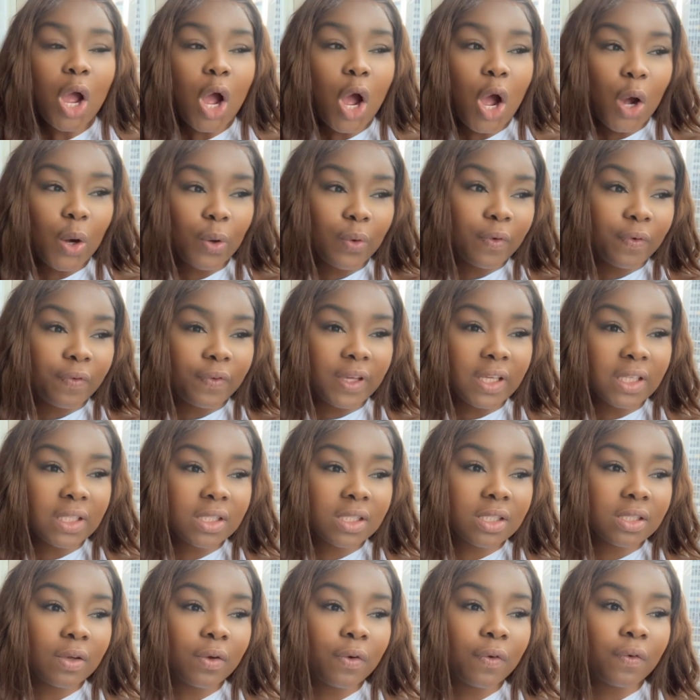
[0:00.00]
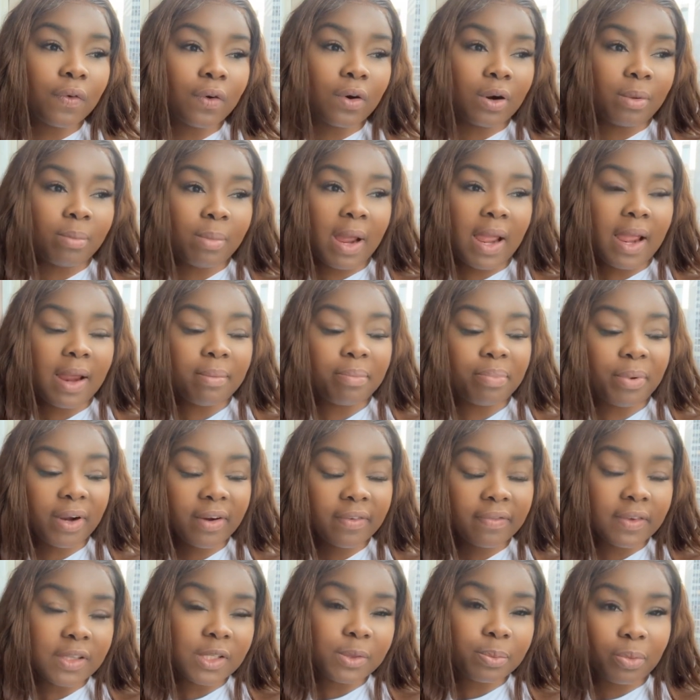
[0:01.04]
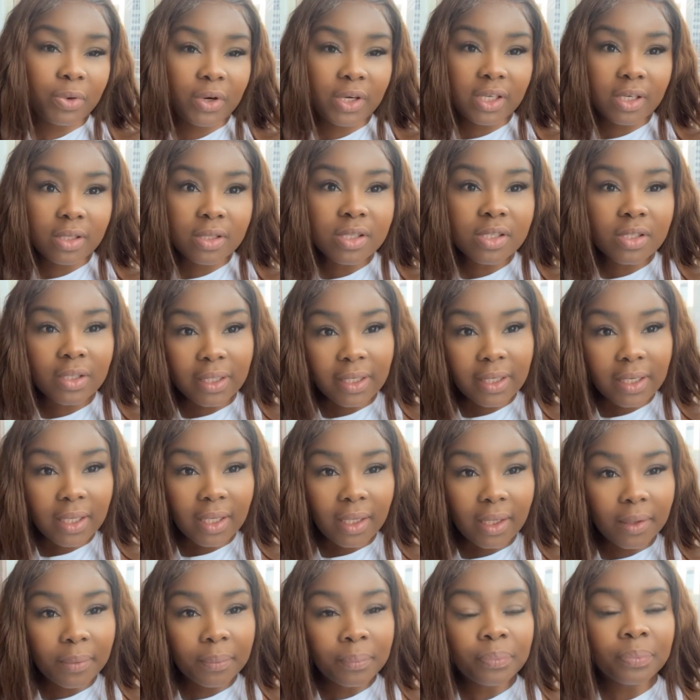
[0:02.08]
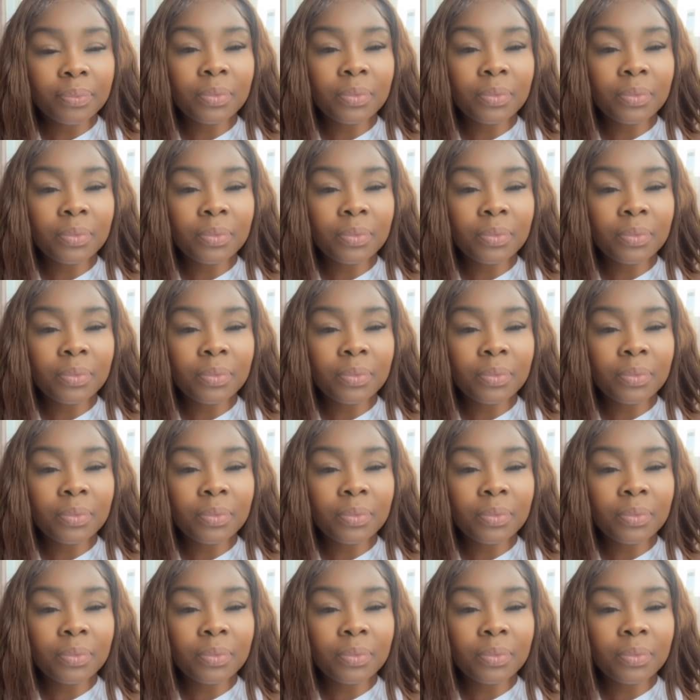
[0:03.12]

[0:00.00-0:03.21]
outfits for my breakfast party on Sunday